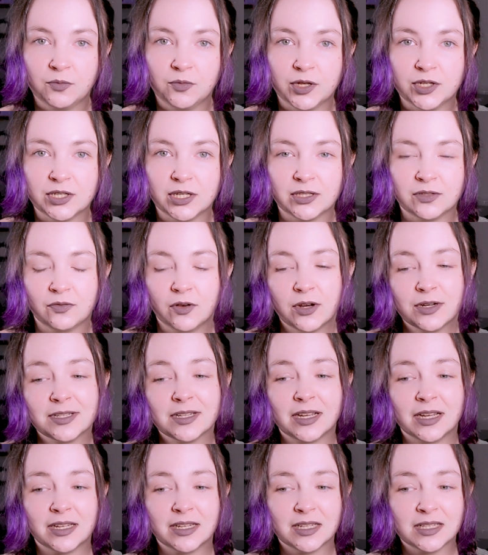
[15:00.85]
which as far as
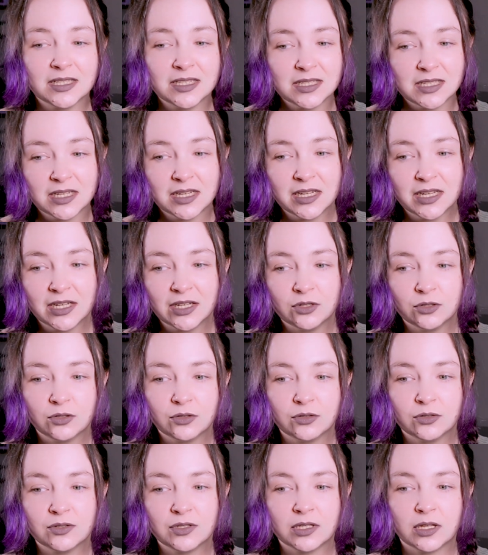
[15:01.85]
I can see
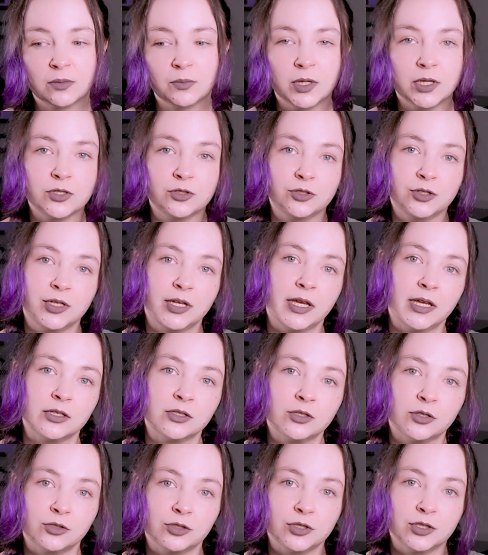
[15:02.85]
includes some history
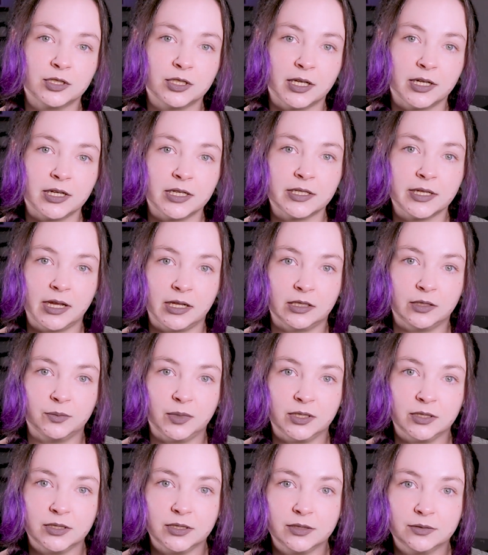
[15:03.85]
and social studies
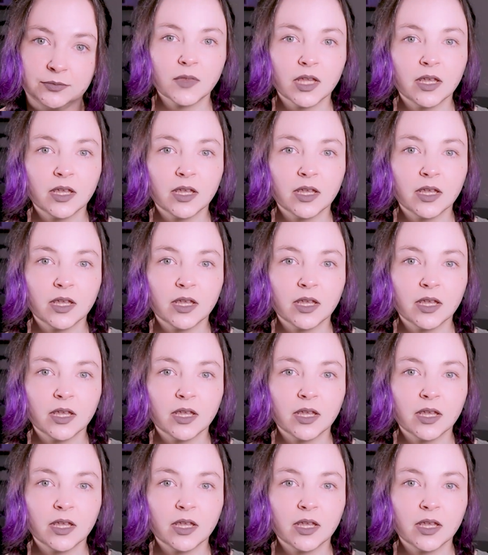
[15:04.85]
elements.